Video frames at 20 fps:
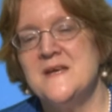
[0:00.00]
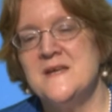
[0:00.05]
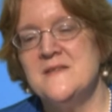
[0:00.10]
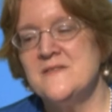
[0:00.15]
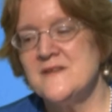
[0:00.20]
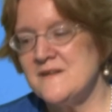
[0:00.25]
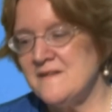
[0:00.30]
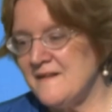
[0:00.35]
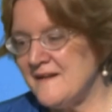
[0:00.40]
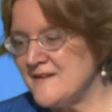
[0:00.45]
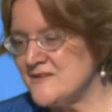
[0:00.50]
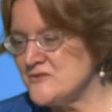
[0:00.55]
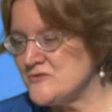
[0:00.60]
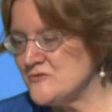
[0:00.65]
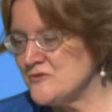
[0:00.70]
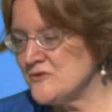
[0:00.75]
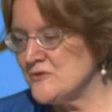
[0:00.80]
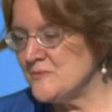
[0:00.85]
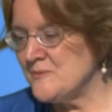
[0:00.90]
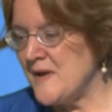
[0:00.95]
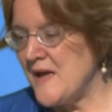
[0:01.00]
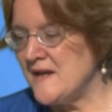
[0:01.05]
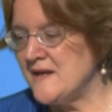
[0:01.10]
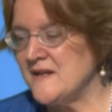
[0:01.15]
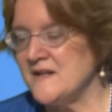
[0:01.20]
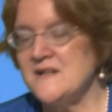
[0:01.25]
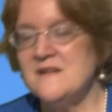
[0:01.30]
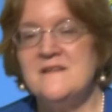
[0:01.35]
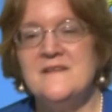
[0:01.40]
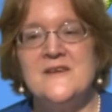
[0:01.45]
in the classroom and
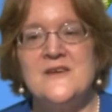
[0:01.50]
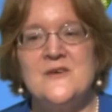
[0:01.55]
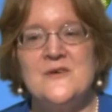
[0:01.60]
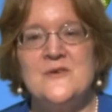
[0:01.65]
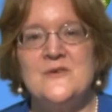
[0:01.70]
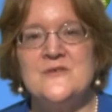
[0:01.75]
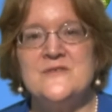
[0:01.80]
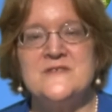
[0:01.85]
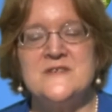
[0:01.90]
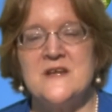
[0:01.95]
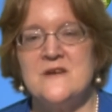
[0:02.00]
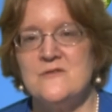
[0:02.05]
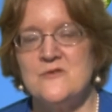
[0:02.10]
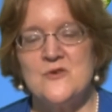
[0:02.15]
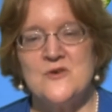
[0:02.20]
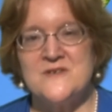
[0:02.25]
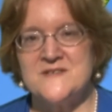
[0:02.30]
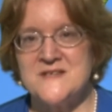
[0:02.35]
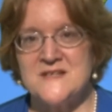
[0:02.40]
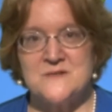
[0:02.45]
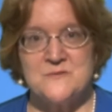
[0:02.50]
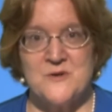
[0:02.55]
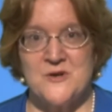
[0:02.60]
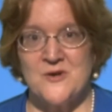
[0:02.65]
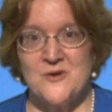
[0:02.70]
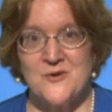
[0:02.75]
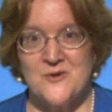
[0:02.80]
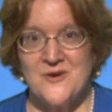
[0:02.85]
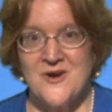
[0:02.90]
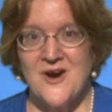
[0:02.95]
in clinicals, and of course that's what
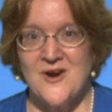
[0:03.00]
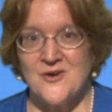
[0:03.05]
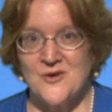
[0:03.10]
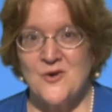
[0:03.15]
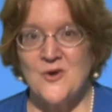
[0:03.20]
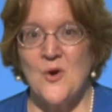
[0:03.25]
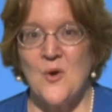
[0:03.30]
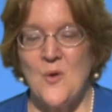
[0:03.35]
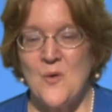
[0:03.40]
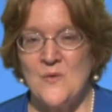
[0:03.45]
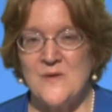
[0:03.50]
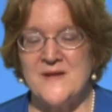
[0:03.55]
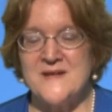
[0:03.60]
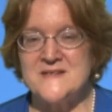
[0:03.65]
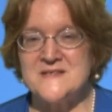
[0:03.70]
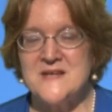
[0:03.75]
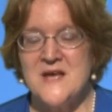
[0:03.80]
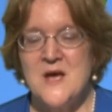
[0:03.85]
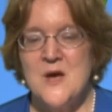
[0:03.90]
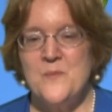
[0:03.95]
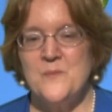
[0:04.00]
our goal is.